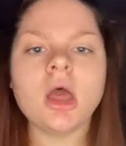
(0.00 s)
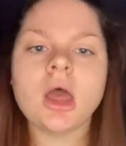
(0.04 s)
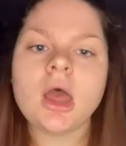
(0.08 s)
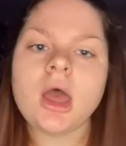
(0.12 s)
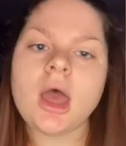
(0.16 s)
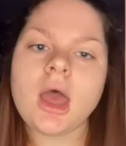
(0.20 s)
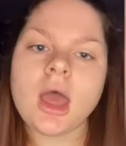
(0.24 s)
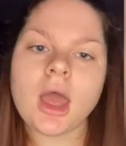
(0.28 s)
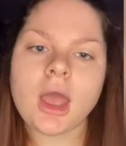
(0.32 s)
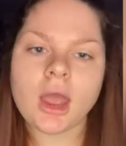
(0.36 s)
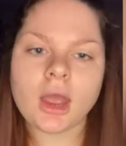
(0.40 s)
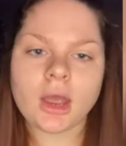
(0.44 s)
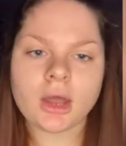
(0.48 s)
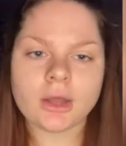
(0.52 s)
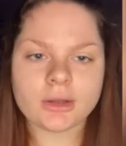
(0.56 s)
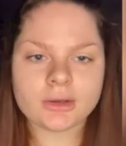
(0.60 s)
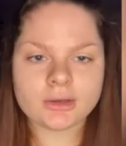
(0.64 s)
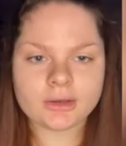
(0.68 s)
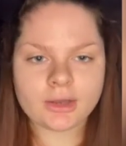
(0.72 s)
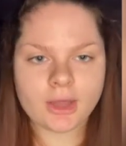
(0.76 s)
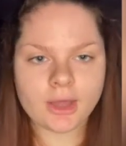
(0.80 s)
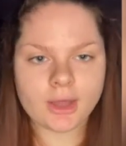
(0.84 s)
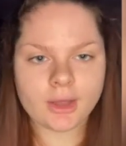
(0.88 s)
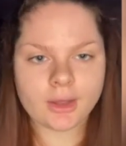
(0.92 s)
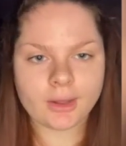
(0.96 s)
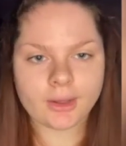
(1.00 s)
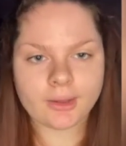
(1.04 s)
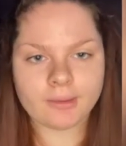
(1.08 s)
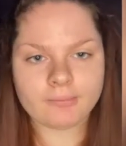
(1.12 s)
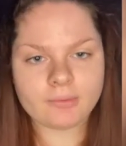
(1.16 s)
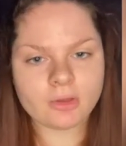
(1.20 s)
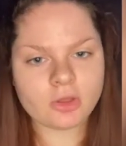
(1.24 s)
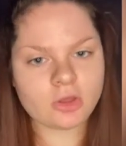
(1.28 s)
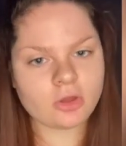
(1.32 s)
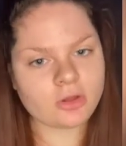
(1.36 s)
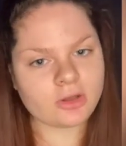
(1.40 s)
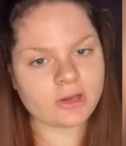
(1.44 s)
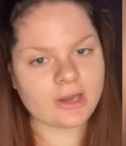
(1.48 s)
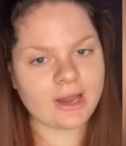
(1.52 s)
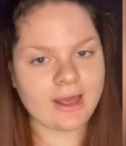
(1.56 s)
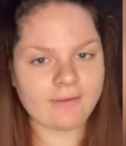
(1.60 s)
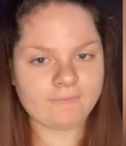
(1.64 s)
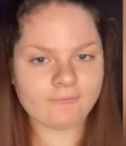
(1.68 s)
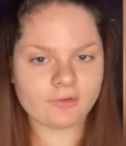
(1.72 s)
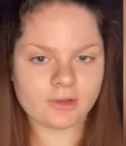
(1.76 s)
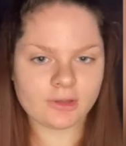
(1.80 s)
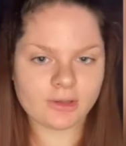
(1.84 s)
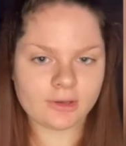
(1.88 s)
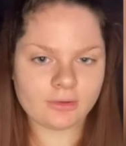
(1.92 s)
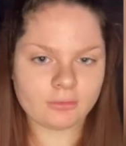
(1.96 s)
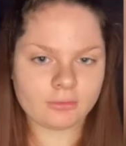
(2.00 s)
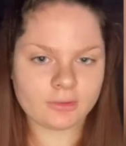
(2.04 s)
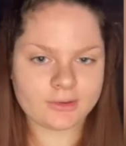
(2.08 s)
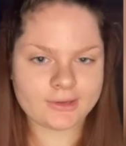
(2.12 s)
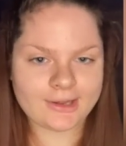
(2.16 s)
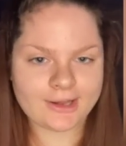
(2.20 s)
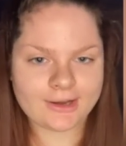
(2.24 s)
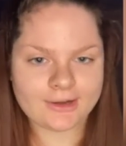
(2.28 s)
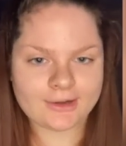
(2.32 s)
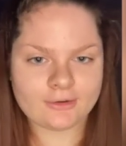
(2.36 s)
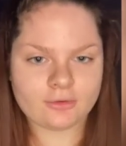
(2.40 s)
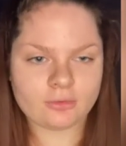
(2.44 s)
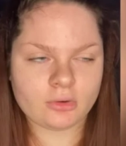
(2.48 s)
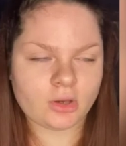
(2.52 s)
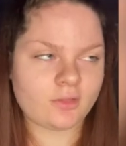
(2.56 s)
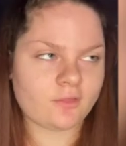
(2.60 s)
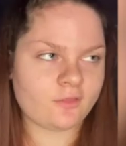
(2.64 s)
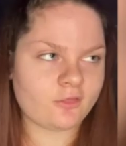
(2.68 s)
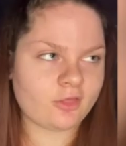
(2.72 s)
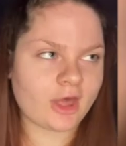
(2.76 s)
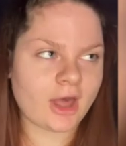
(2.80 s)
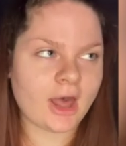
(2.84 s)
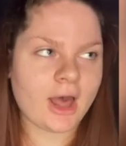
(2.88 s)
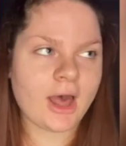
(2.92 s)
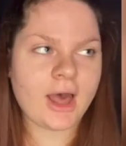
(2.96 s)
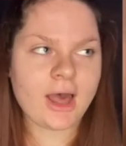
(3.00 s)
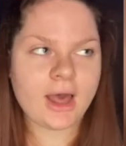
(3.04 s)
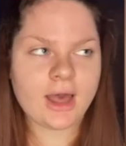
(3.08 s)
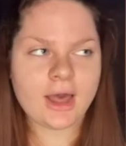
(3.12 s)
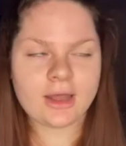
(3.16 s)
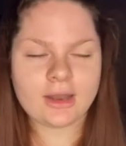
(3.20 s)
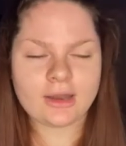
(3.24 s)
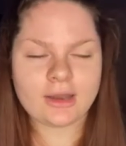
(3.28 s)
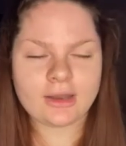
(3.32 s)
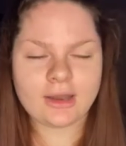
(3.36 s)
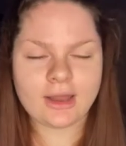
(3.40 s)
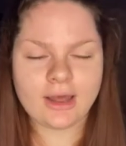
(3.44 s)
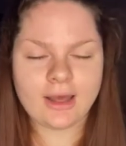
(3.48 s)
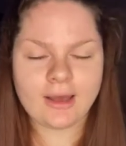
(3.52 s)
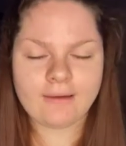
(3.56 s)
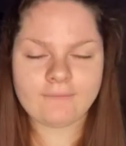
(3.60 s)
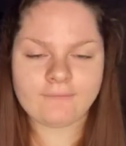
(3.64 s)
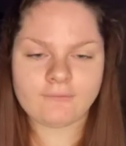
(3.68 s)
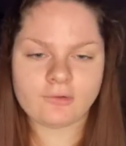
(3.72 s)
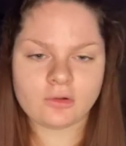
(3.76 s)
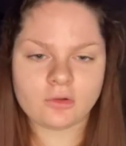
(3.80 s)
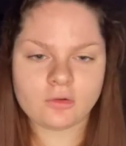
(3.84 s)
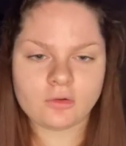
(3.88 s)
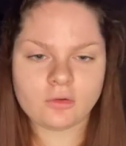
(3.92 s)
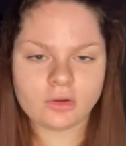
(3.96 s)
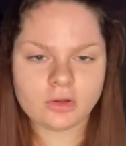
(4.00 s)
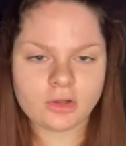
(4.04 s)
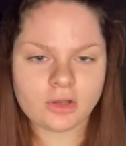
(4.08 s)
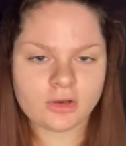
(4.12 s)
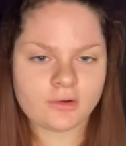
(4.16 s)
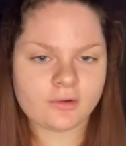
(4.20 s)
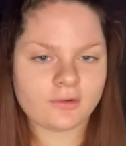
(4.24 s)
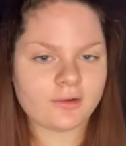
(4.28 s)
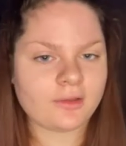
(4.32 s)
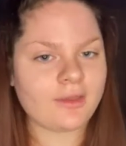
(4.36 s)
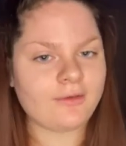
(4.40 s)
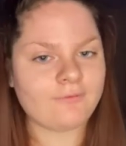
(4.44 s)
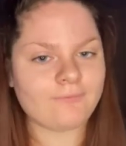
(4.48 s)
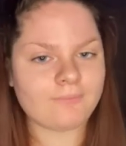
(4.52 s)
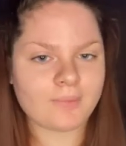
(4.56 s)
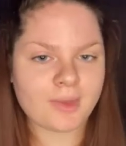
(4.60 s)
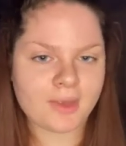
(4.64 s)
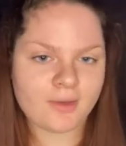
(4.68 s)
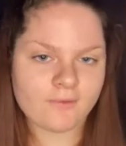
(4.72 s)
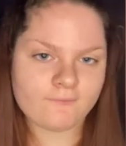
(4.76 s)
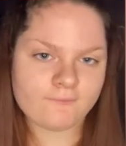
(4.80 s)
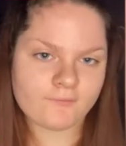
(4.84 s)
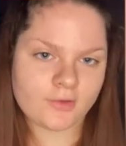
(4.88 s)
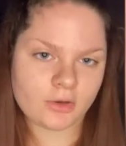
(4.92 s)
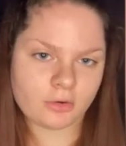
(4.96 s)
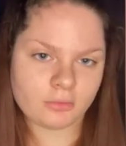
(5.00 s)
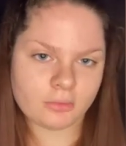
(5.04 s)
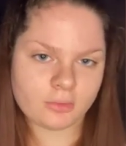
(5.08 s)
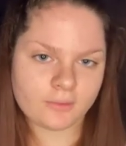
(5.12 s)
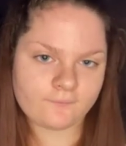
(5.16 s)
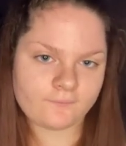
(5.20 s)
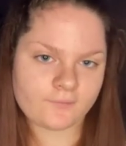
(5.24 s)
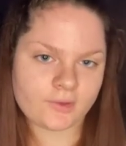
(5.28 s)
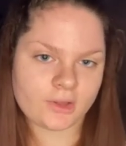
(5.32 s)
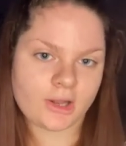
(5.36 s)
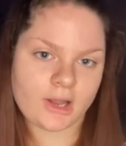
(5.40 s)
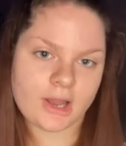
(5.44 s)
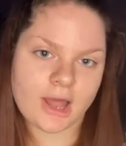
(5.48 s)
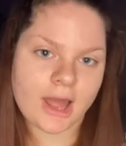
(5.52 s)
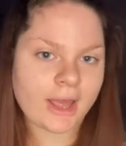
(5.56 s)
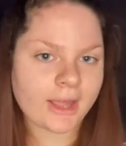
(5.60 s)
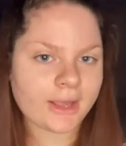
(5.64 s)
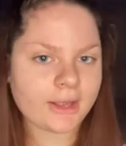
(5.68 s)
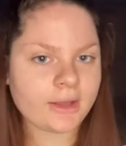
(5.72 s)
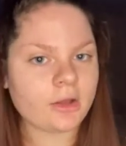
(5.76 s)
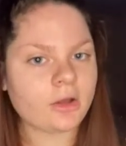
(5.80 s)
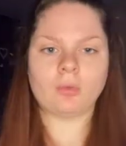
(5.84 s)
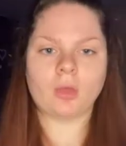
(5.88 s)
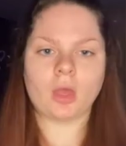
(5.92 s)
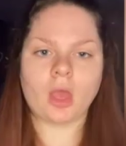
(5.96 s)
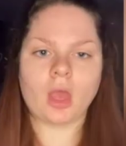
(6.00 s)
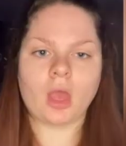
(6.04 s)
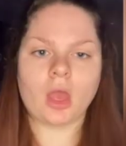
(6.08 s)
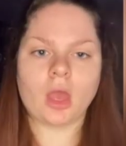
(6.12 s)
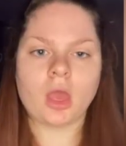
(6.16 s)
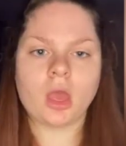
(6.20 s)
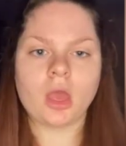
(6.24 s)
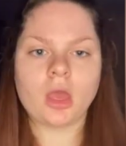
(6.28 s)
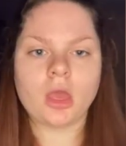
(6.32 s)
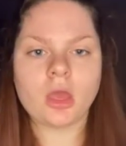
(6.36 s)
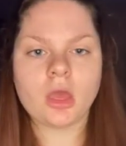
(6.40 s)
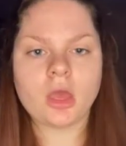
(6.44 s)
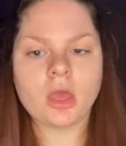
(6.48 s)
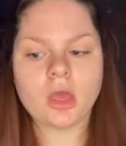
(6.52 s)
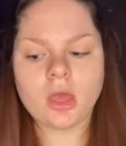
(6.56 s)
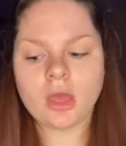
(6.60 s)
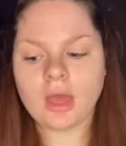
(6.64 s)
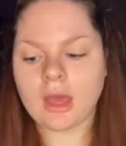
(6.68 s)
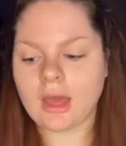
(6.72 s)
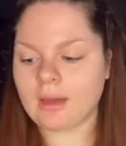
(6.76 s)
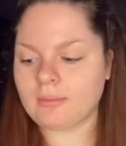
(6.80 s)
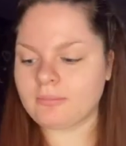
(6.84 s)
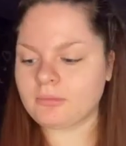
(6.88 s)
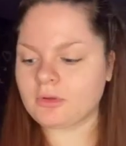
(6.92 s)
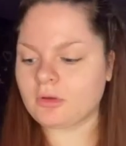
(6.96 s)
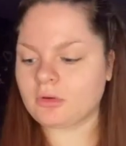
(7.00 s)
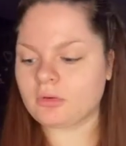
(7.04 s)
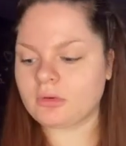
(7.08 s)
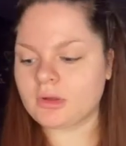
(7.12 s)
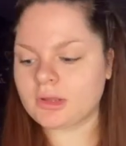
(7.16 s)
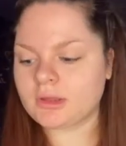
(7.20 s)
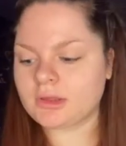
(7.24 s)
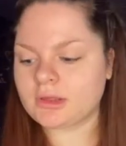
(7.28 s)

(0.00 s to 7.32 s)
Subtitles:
And you can have a little gander at that and have a look and give me a follow if you like. I'm going to